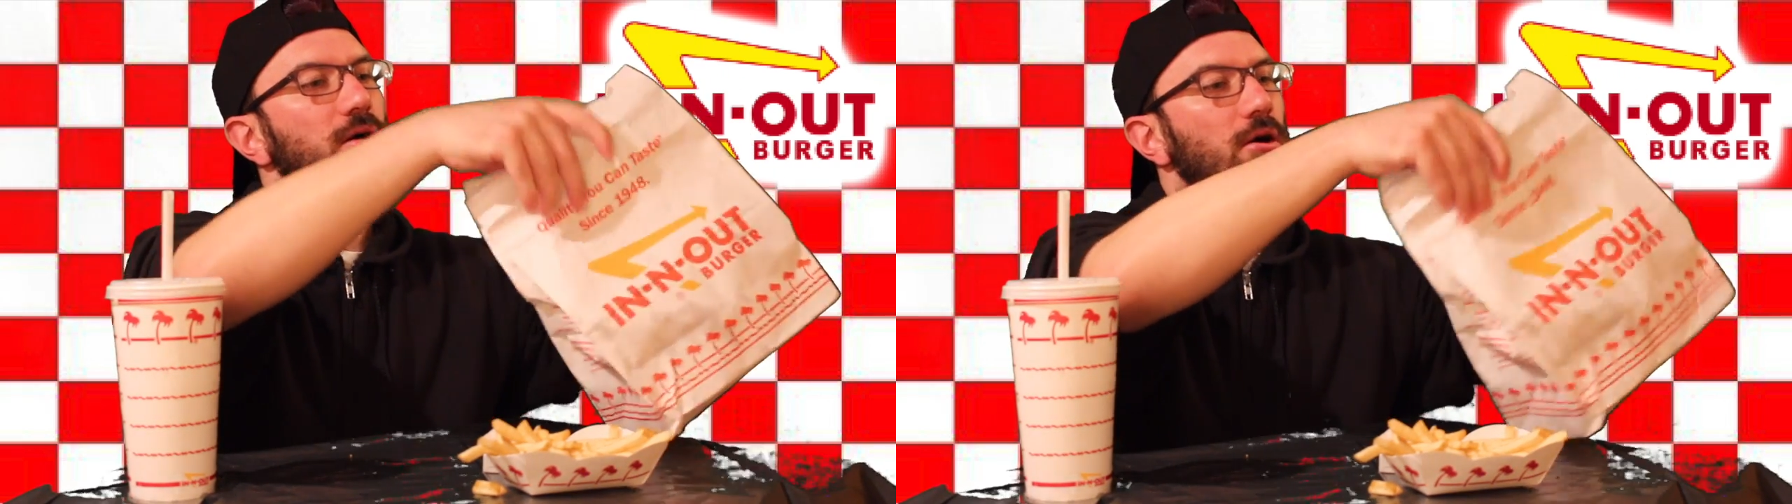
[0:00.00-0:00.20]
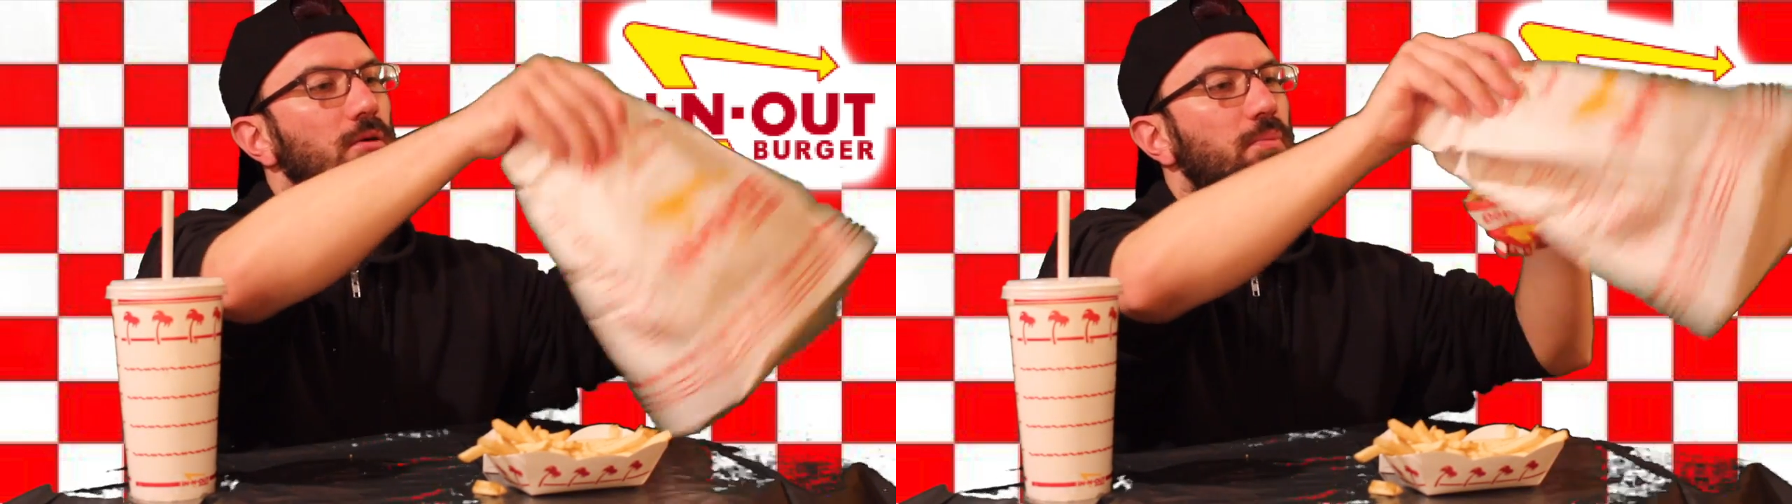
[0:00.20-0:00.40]

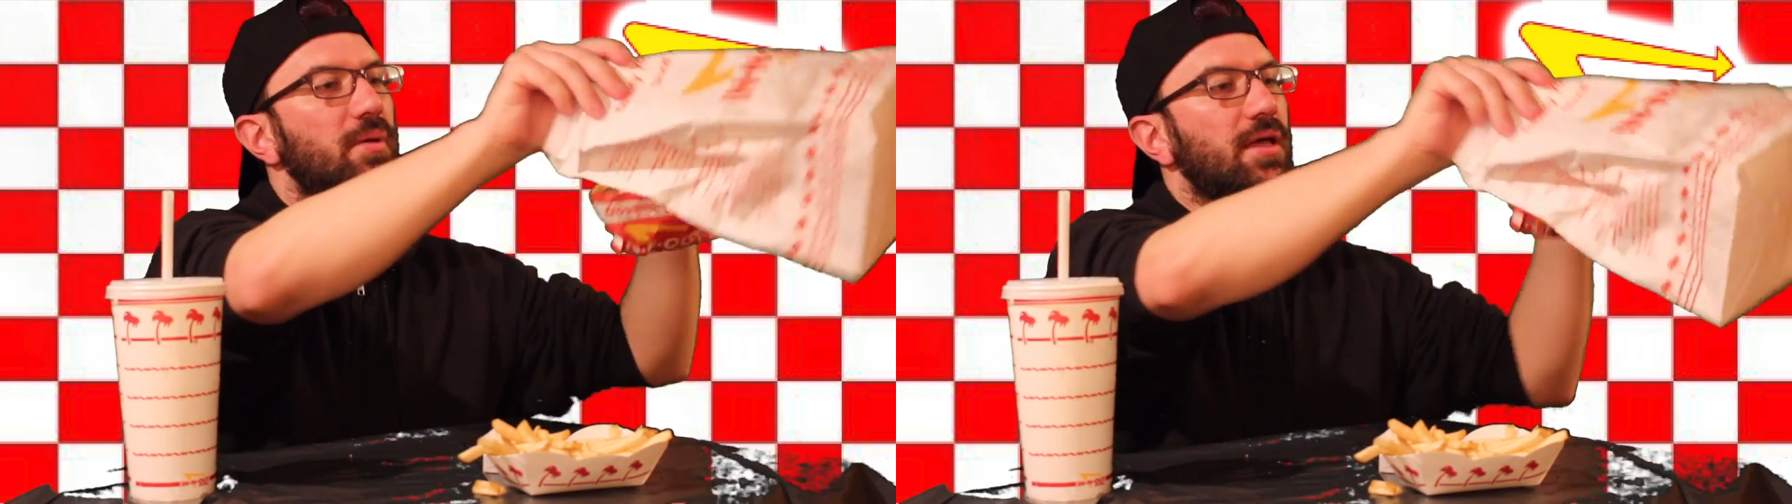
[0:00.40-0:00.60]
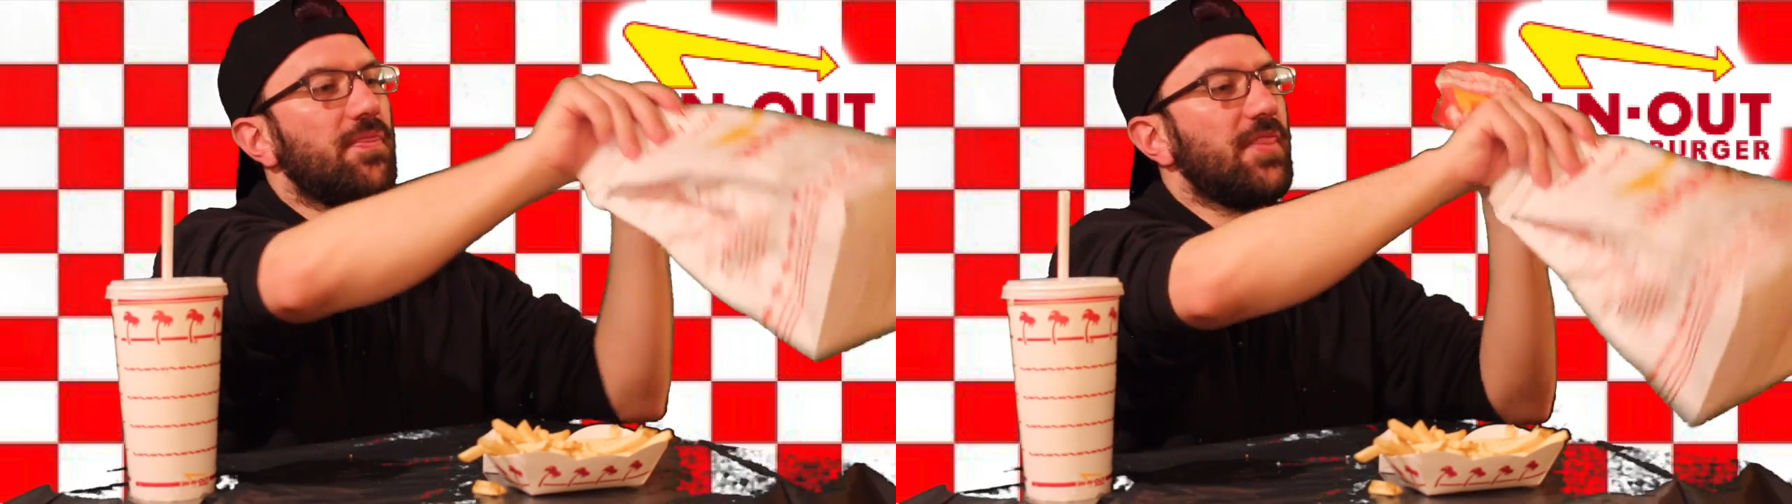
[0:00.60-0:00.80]

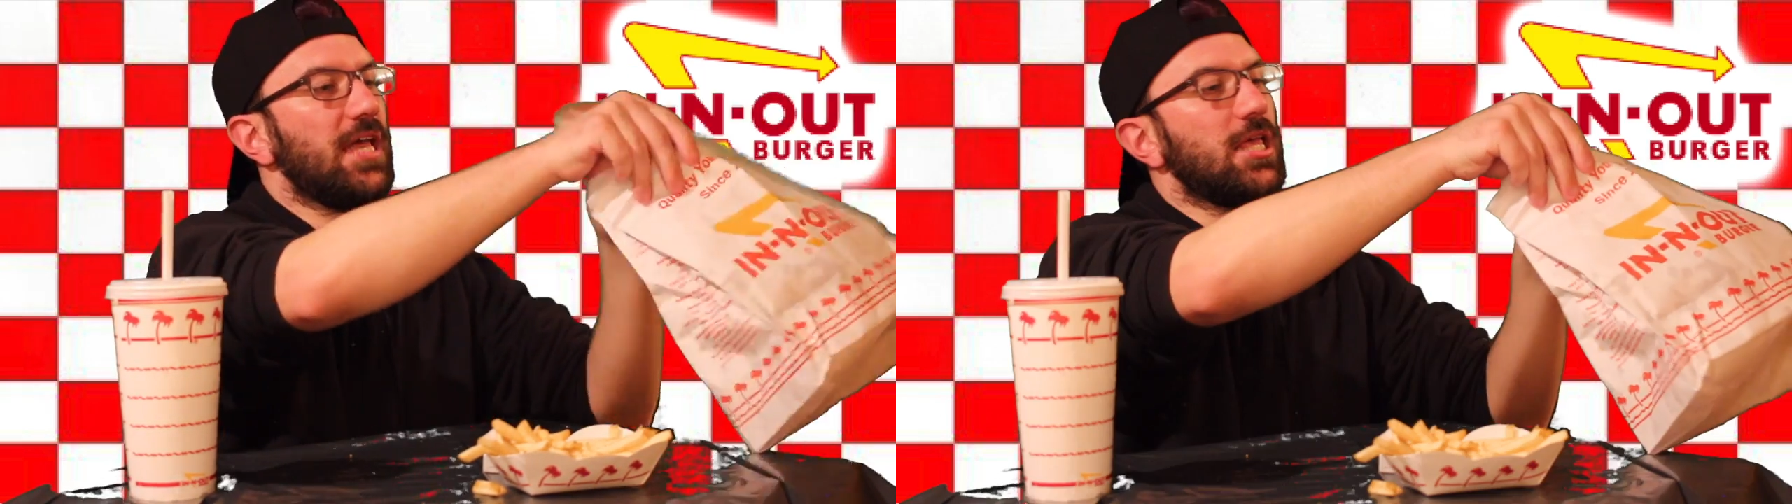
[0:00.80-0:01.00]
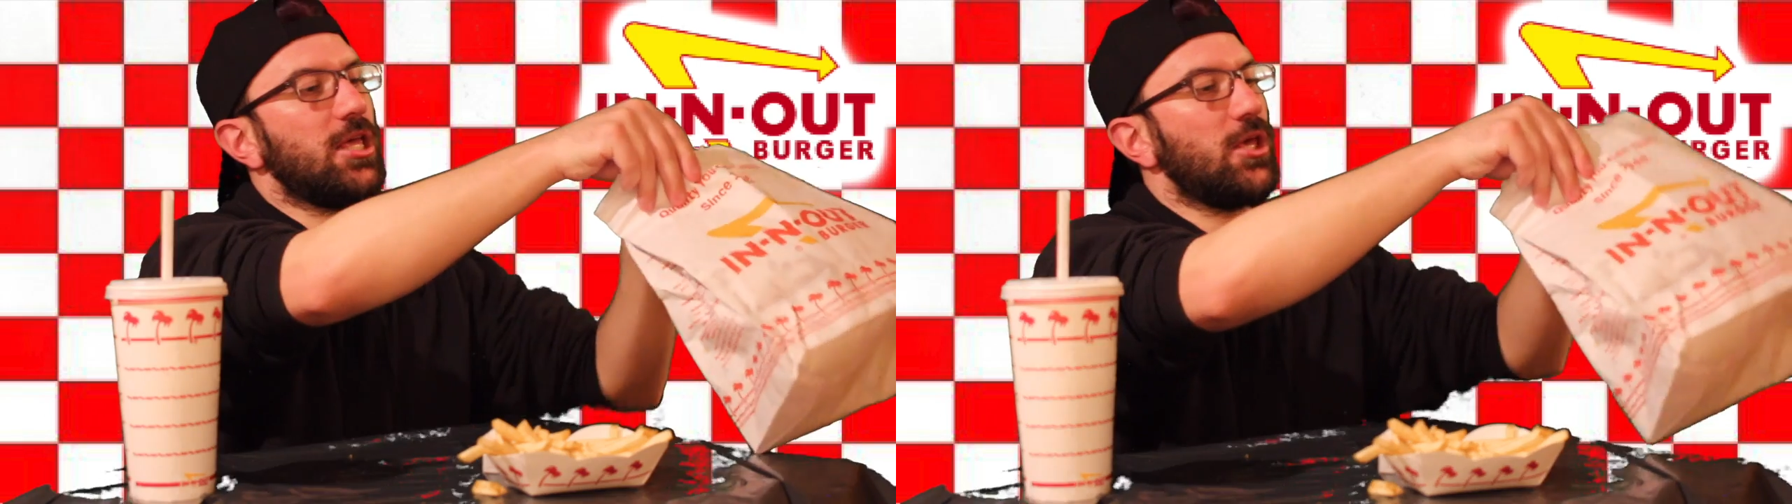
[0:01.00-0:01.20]
Open,
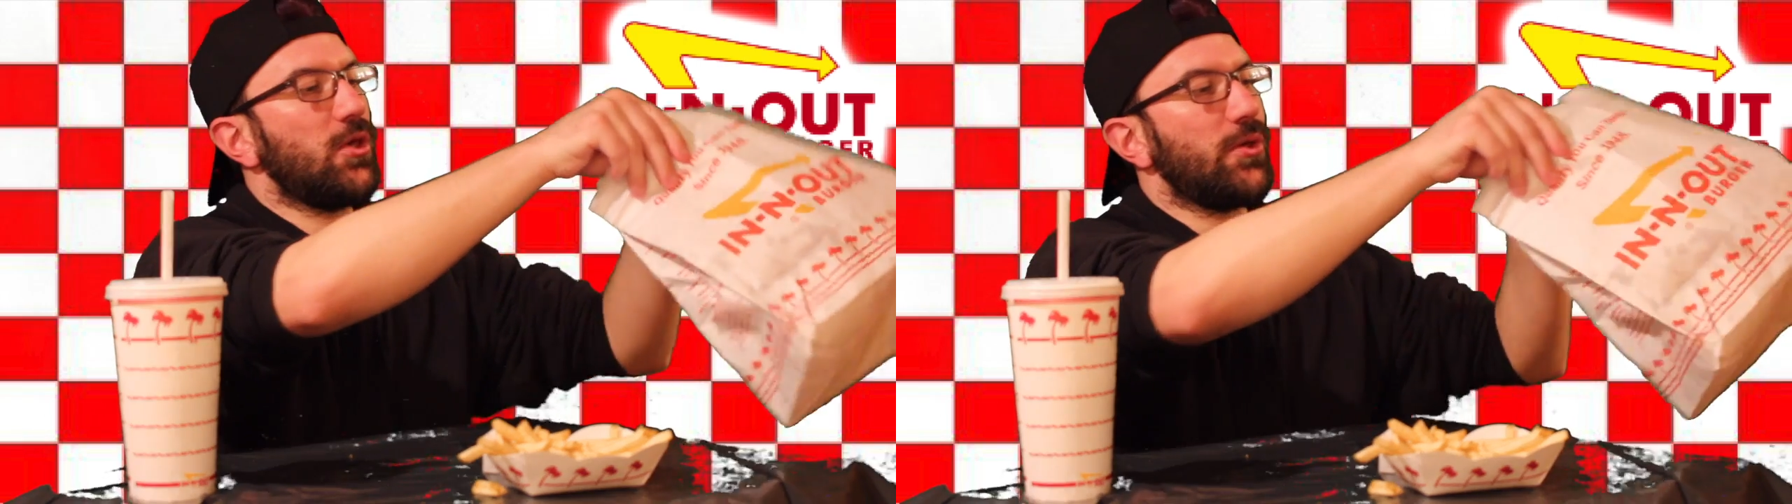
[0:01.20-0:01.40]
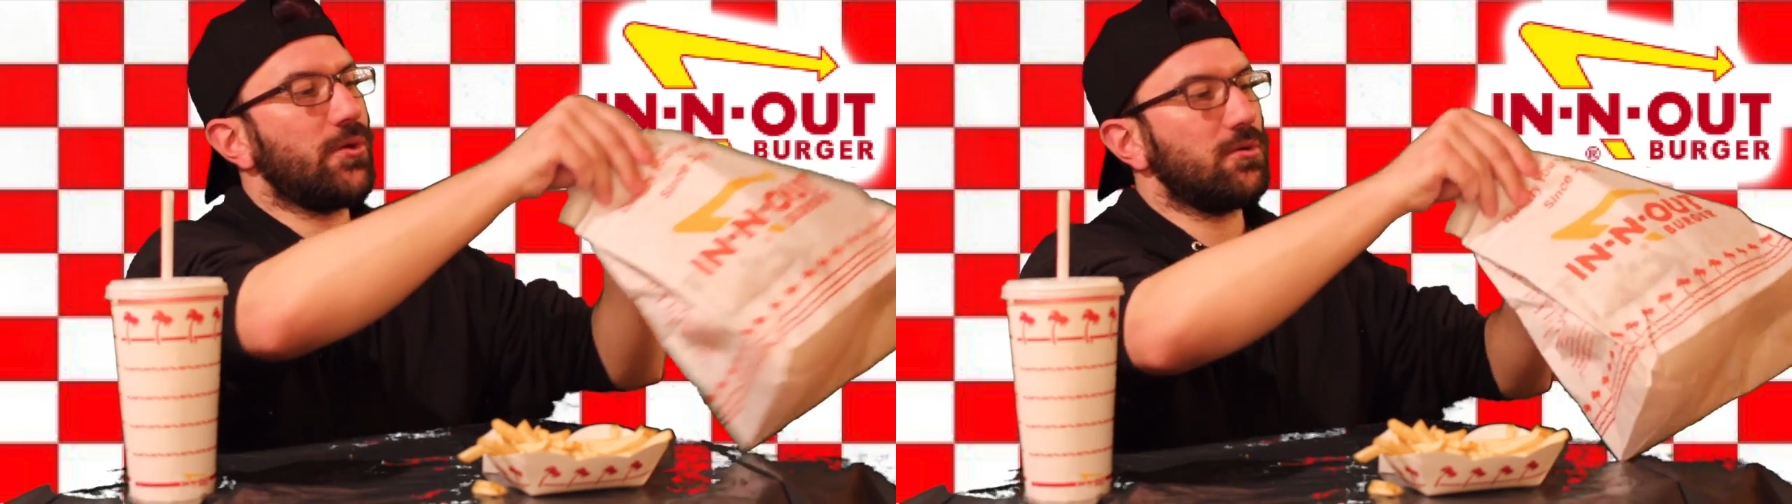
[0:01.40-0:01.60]
thank
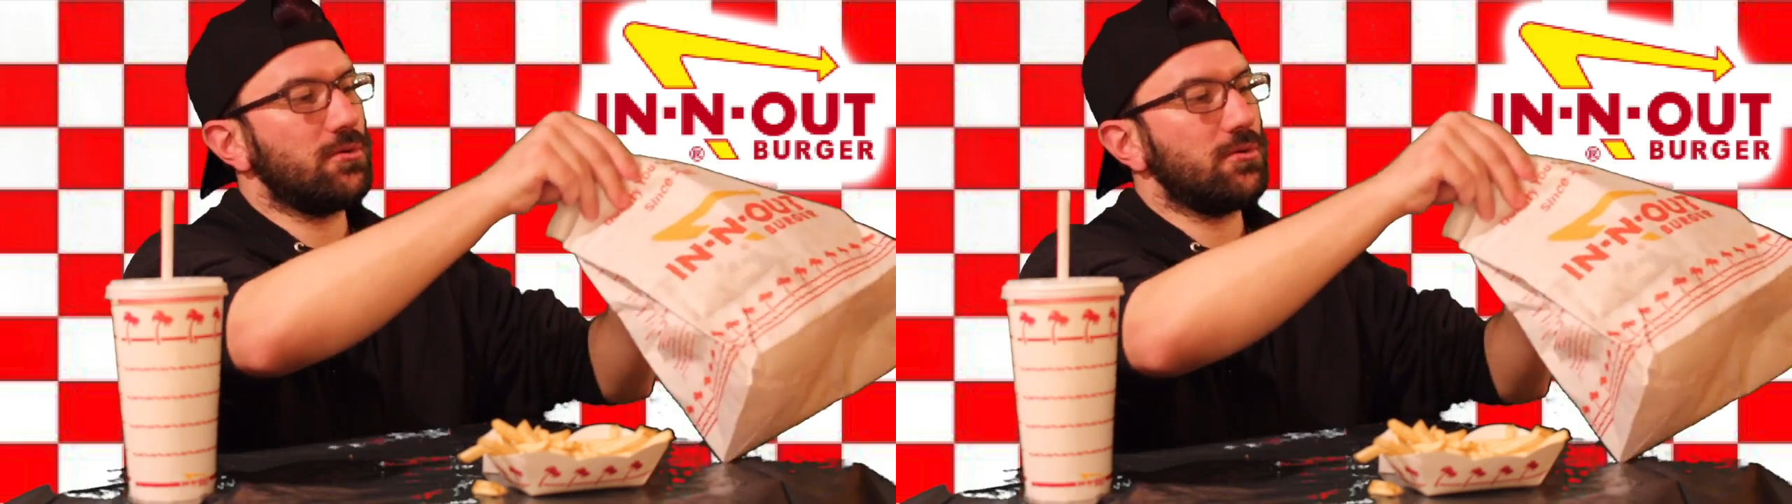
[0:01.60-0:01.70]
you.